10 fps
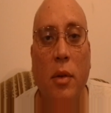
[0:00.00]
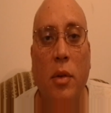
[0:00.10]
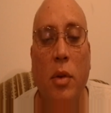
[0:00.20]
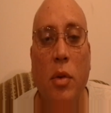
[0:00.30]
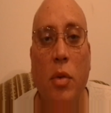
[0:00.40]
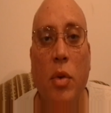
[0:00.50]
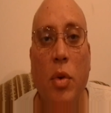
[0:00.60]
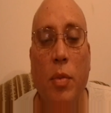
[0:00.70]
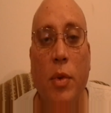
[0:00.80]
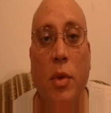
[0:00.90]
two
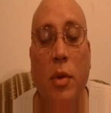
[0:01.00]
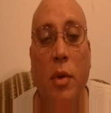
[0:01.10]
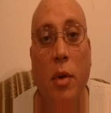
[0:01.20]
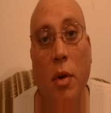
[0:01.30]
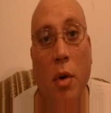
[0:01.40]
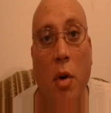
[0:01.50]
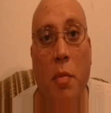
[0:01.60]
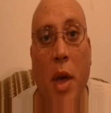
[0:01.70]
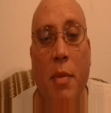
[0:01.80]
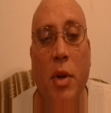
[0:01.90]
groups, or
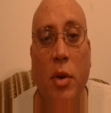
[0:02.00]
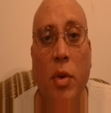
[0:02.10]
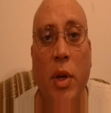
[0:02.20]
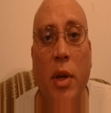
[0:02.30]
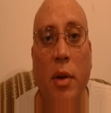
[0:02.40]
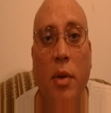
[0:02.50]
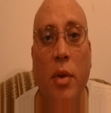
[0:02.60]
maybe three.